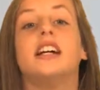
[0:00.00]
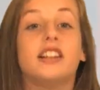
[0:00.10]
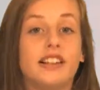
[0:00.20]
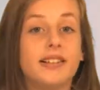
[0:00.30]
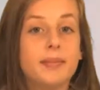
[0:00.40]

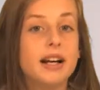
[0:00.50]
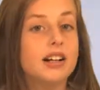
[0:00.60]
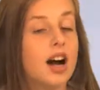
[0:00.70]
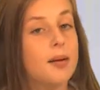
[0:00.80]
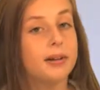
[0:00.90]
Leave me a
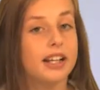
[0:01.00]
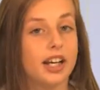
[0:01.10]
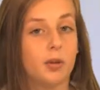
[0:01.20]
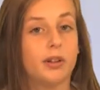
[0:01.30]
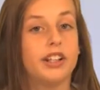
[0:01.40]
comment
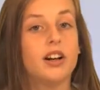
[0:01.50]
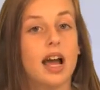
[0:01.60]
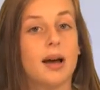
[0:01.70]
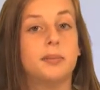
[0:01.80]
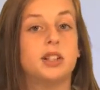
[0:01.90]
here with your
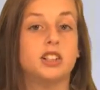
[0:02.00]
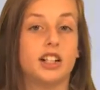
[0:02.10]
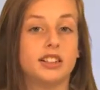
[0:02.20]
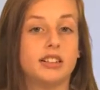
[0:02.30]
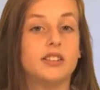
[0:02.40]
app
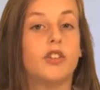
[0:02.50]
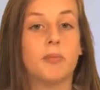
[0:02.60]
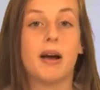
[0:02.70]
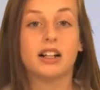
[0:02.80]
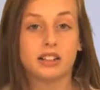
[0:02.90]
suggestions for
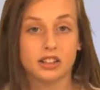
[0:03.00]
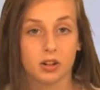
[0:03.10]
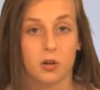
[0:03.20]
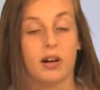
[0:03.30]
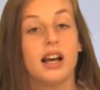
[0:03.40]
back to
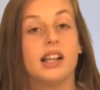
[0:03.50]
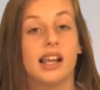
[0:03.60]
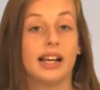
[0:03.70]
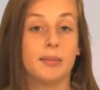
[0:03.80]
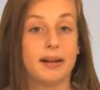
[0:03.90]
school.
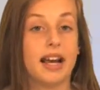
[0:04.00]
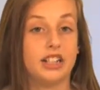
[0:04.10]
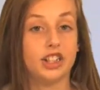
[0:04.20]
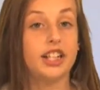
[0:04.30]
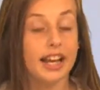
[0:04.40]
They could be
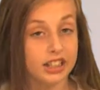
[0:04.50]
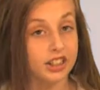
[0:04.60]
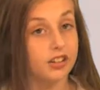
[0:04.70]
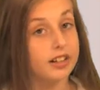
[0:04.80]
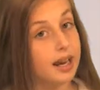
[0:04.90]

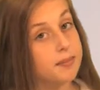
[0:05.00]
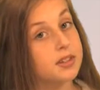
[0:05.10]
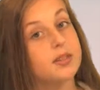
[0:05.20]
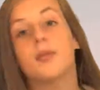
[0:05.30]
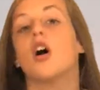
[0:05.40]
educational
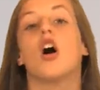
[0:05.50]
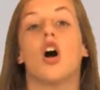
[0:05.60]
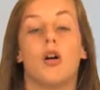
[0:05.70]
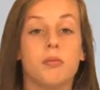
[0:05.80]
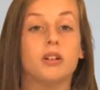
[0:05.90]
games,
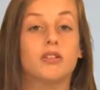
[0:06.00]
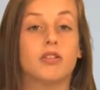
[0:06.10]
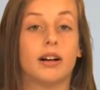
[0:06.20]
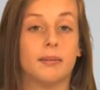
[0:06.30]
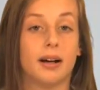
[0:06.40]
homework
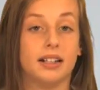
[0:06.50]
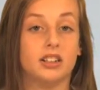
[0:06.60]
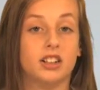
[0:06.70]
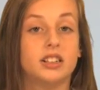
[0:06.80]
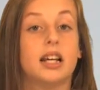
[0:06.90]

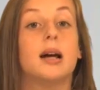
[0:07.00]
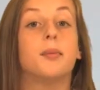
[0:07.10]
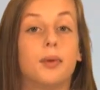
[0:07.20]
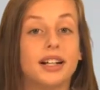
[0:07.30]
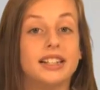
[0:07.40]
reminders,
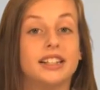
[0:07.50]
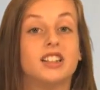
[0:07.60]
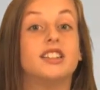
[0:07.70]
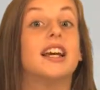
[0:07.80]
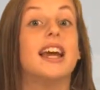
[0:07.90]
brain
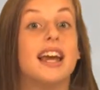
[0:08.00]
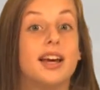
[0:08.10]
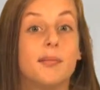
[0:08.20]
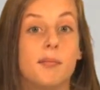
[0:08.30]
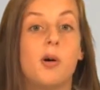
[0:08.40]
teasers,
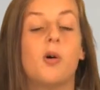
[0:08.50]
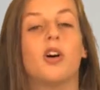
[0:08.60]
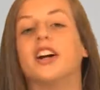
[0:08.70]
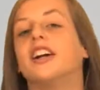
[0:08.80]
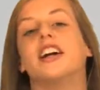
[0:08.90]
and
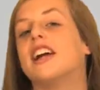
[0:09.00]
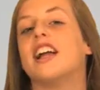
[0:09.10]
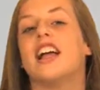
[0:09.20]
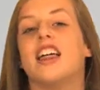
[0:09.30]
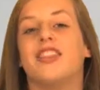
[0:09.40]
more.
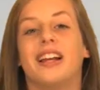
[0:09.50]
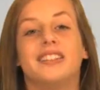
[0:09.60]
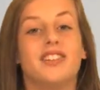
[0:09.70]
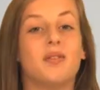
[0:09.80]
Thanks for